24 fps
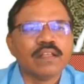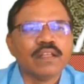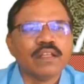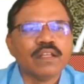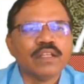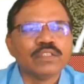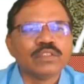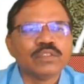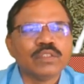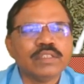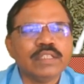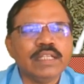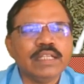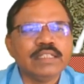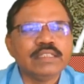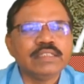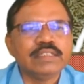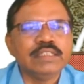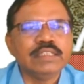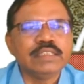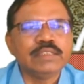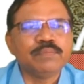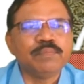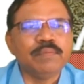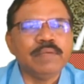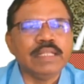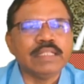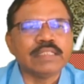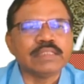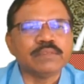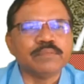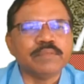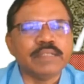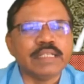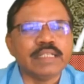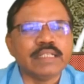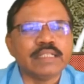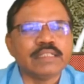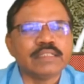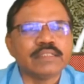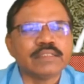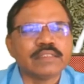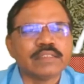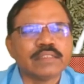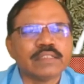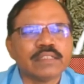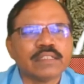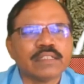So there is displacement
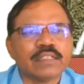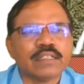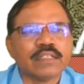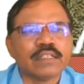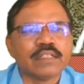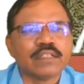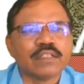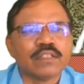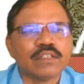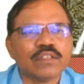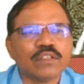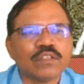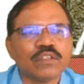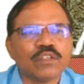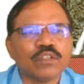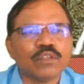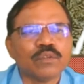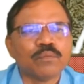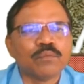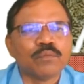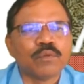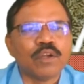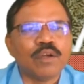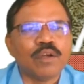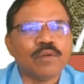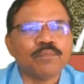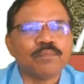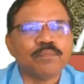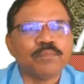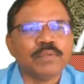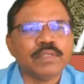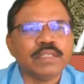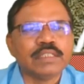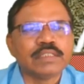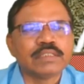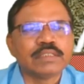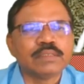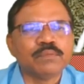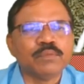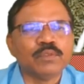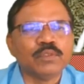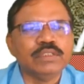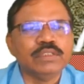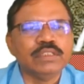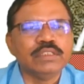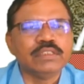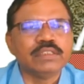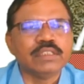from first
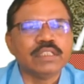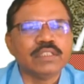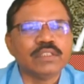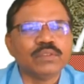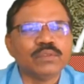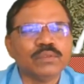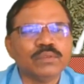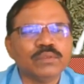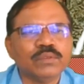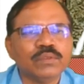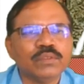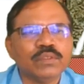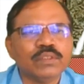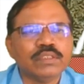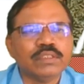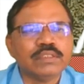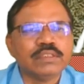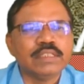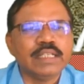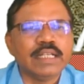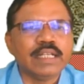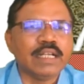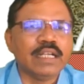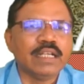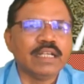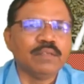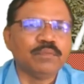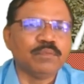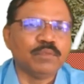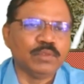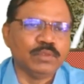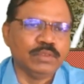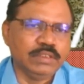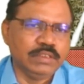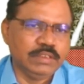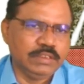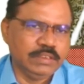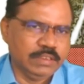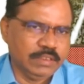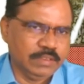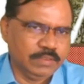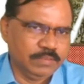position to second position.